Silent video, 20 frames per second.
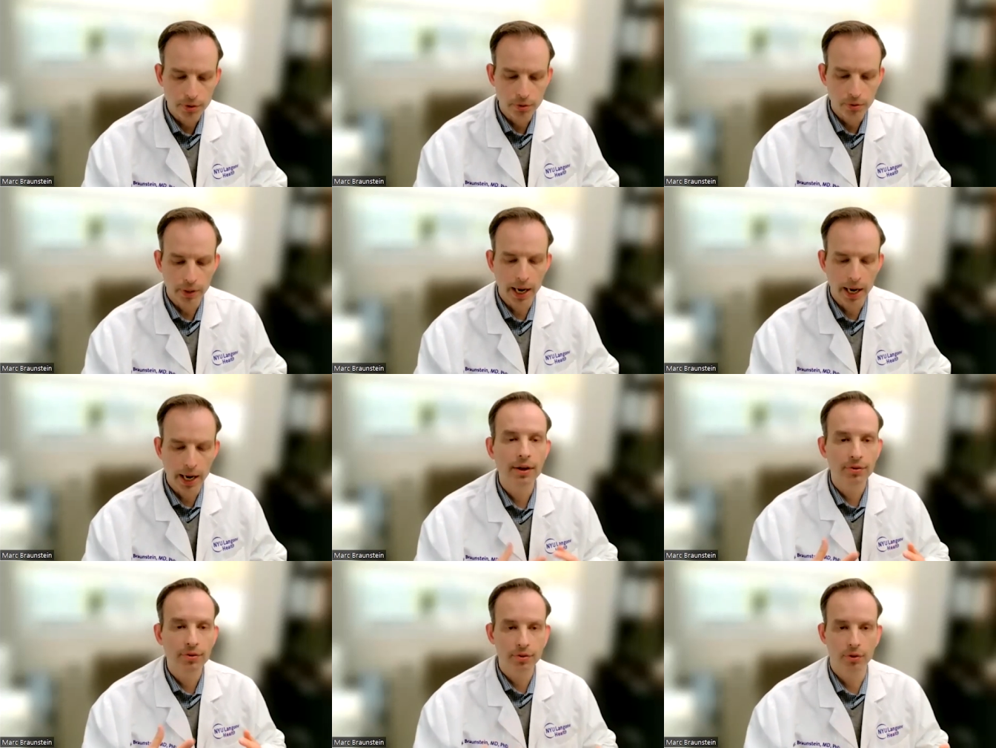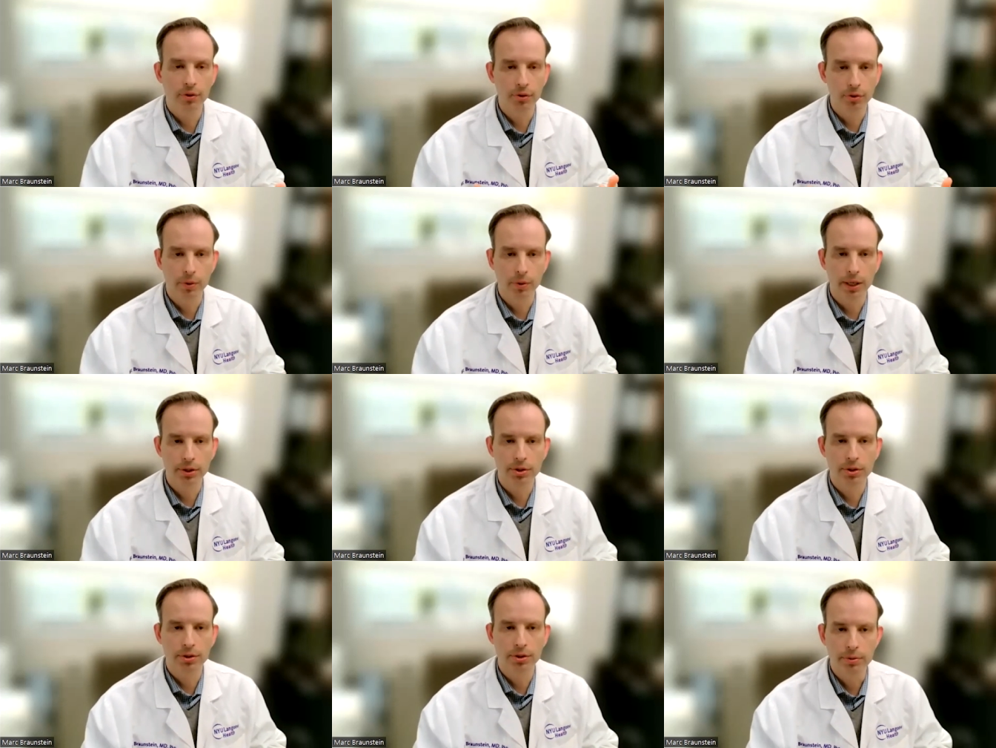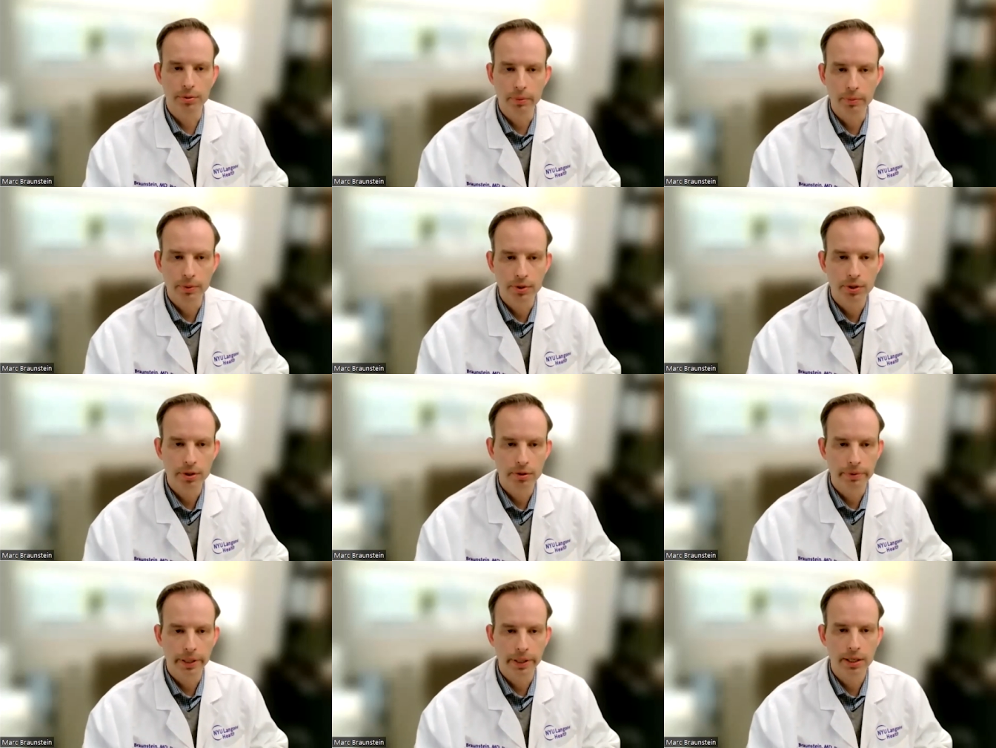ask those questions when we
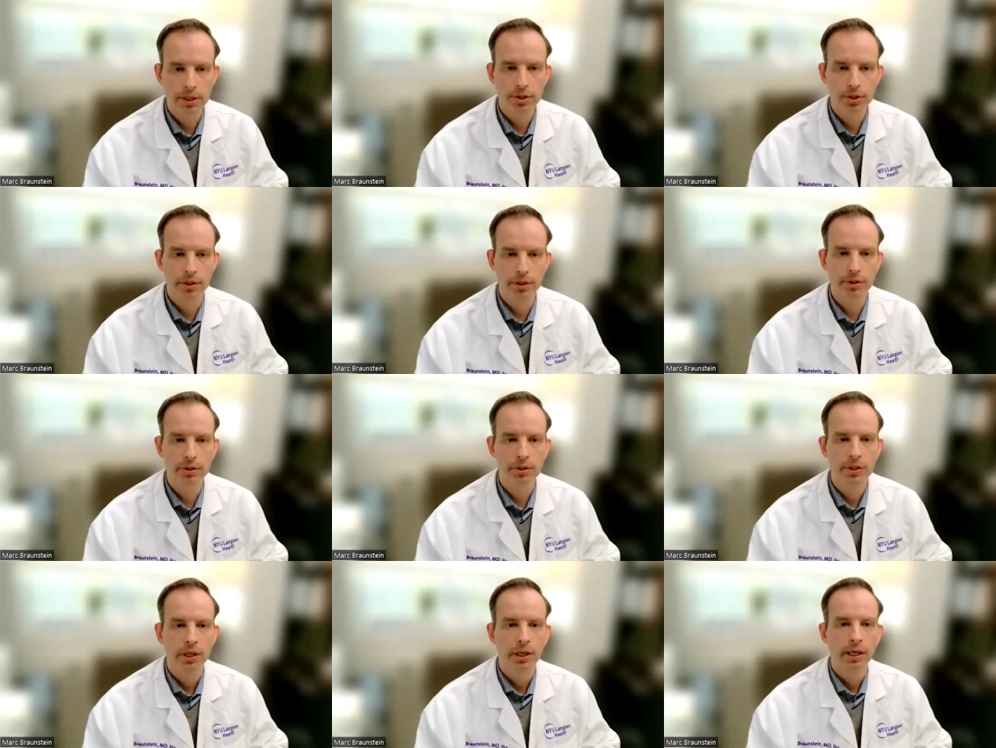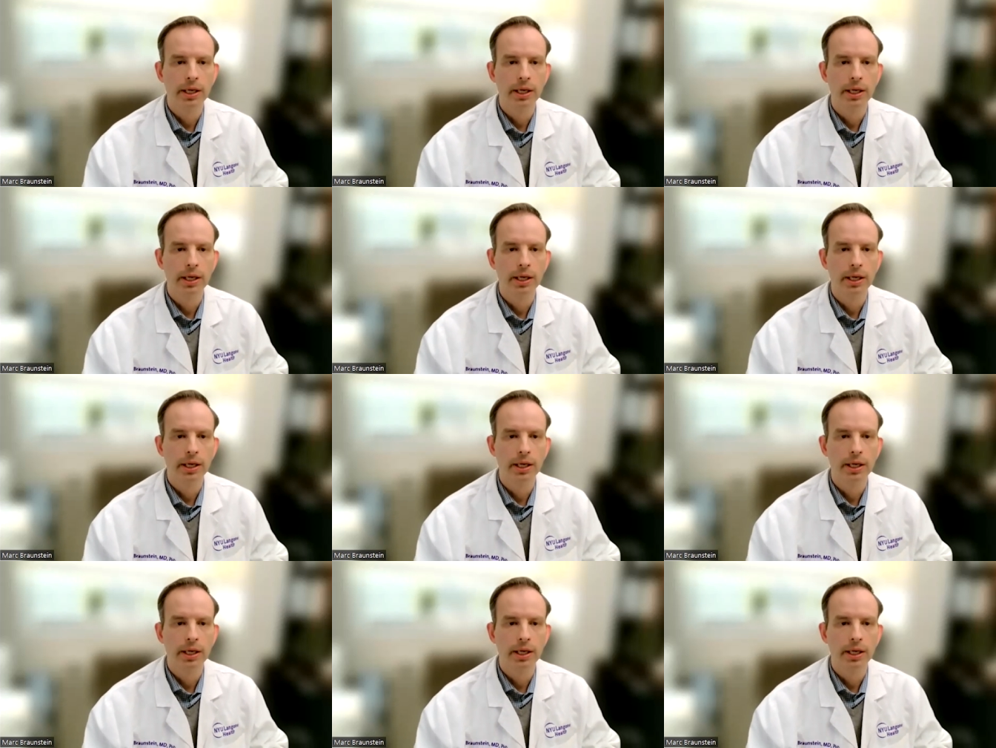see patients.